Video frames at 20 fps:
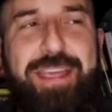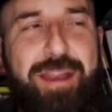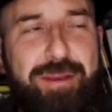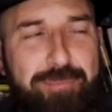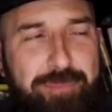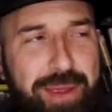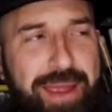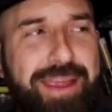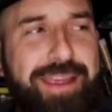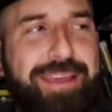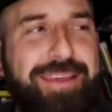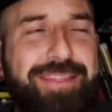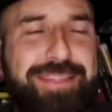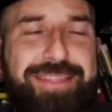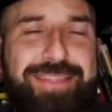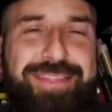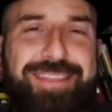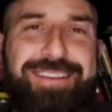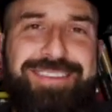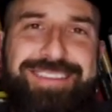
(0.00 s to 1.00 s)
can make
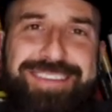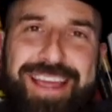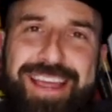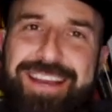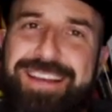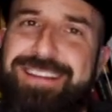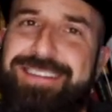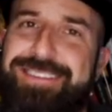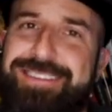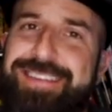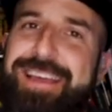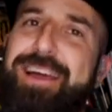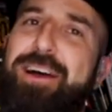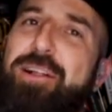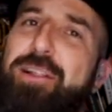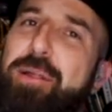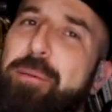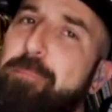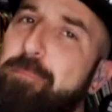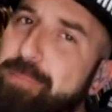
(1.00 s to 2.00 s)
the data
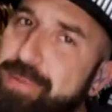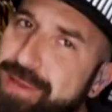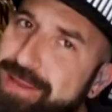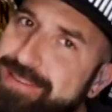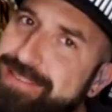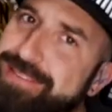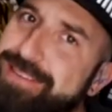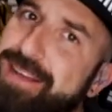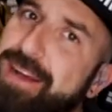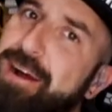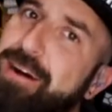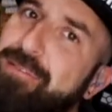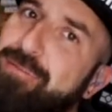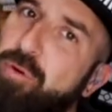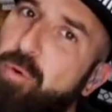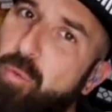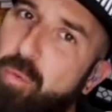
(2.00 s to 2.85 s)
tell a bit of a